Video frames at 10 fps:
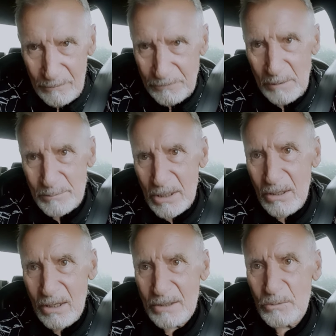from the
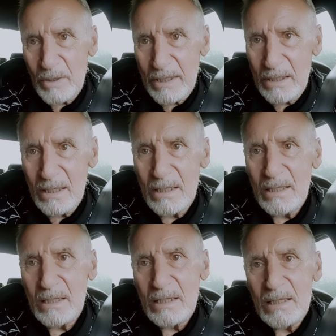heart way,
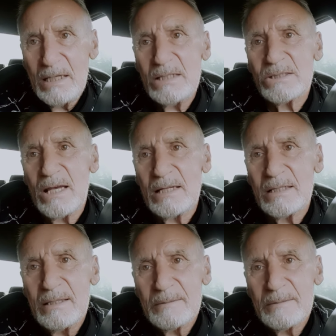he said,